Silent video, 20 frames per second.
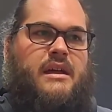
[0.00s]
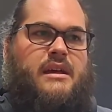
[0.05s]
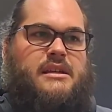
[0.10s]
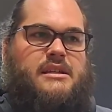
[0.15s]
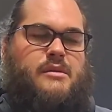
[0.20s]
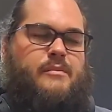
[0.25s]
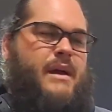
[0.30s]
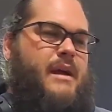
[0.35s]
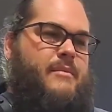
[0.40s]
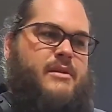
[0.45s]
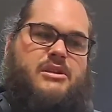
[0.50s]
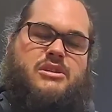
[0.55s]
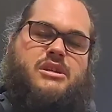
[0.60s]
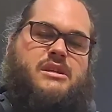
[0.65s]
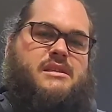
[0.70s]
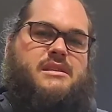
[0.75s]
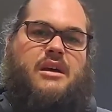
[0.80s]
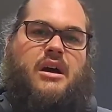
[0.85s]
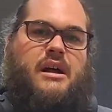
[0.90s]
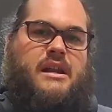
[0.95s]
So maybe it's
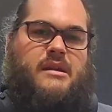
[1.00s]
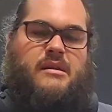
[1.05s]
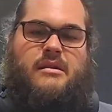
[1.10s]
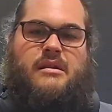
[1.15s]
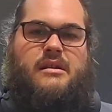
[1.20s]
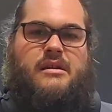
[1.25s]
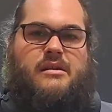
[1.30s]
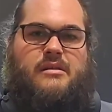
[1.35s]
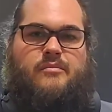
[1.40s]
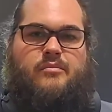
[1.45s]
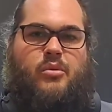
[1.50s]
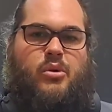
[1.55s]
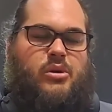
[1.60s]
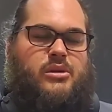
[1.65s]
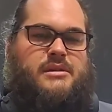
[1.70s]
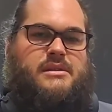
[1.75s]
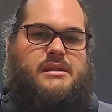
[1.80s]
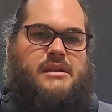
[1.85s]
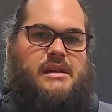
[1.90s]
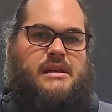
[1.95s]
just that I didn't
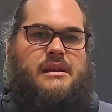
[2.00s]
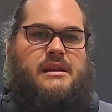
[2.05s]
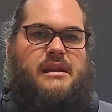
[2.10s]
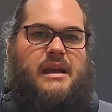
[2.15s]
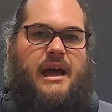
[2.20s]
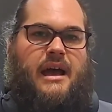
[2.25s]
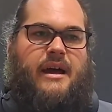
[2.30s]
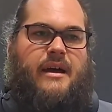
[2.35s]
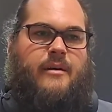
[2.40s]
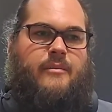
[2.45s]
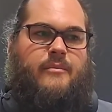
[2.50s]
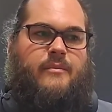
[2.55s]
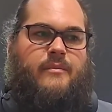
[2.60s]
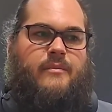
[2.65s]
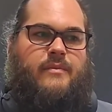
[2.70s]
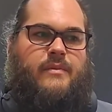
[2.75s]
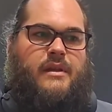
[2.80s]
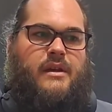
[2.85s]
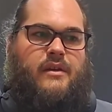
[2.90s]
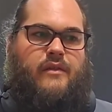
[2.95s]
personally
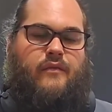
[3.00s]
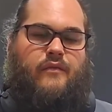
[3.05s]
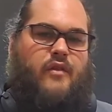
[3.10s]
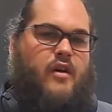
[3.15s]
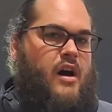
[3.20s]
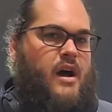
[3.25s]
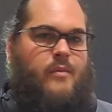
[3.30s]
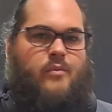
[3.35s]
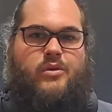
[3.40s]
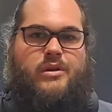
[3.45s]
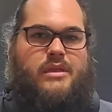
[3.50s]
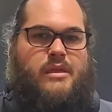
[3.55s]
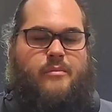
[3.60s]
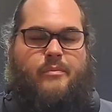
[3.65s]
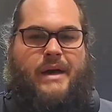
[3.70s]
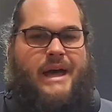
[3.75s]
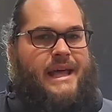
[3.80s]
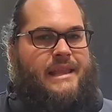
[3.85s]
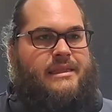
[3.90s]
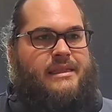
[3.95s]
vibe with the
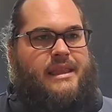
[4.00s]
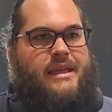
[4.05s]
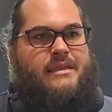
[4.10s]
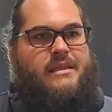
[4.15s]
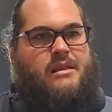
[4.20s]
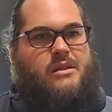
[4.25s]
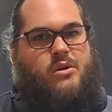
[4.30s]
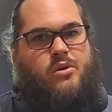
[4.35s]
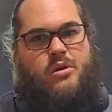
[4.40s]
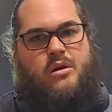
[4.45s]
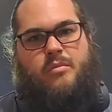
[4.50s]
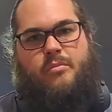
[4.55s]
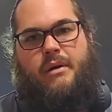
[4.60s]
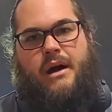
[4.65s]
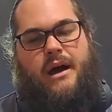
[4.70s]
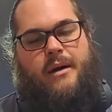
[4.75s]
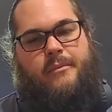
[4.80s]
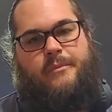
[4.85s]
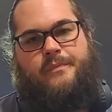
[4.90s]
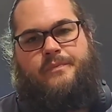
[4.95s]
patent leather look,
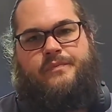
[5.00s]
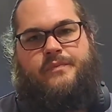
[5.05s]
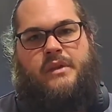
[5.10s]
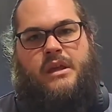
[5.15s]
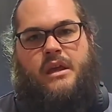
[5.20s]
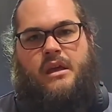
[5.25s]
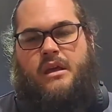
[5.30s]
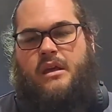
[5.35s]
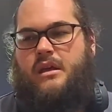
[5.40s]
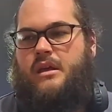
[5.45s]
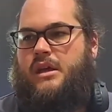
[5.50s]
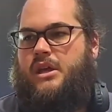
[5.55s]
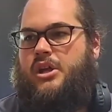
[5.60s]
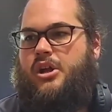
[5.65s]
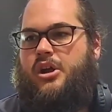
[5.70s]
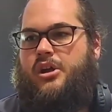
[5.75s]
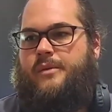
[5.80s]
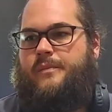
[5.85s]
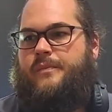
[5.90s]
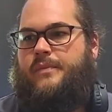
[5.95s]
but you
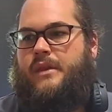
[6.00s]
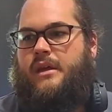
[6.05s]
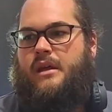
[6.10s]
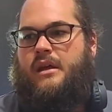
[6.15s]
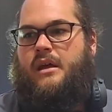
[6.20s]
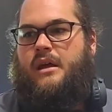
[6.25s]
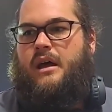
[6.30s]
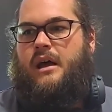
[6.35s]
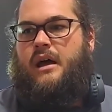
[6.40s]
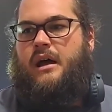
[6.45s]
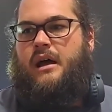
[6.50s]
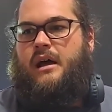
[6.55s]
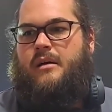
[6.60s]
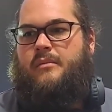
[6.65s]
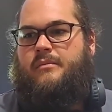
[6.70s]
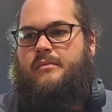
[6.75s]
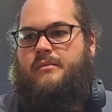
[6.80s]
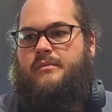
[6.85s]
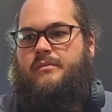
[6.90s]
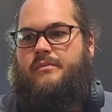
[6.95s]
know,
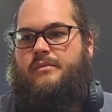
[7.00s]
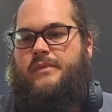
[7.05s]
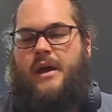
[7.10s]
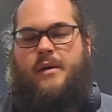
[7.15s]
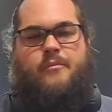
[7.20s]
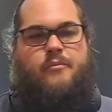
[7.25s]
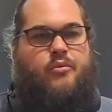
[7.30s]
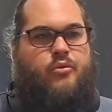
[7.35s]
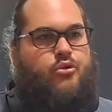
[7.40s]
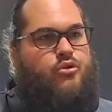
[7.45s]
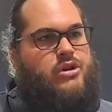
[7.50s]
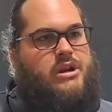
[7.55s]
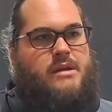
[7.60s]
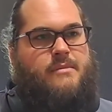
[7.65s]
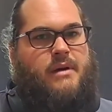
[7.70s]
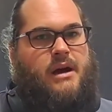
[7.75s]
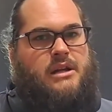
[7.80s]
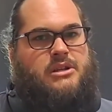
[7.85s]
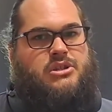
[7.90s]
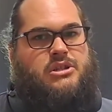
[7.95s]
that pretty
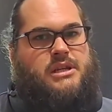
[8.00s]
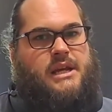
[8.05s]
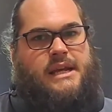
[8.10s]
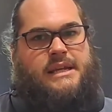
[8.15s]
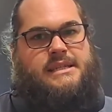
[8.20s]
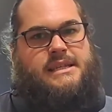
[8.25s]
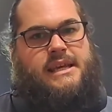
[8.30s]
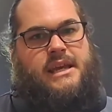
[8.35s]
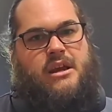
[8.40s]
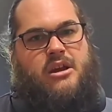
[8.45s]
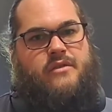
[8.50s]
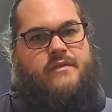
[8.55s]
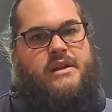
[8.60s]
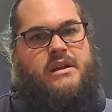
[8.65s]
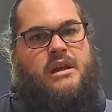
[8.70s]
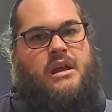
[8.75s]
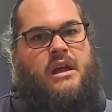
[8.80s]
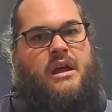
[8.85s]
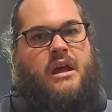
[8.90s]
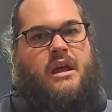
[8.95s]
much takes care of it.